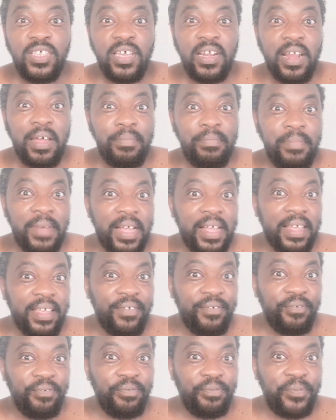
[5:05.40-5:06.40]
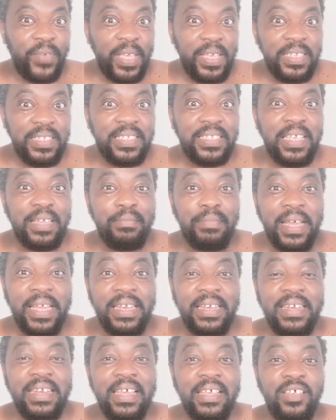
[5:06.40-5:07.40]
scrub my face and
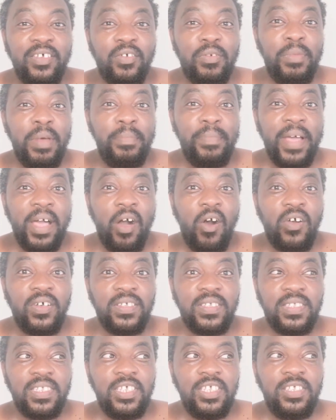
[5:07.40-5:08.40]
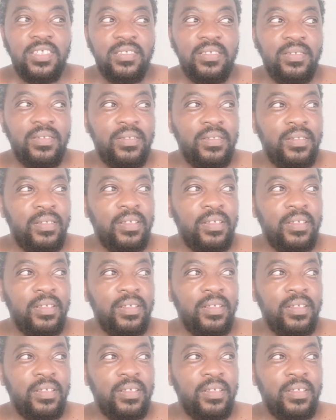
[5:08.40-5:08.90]
my neck. Remember Oxy?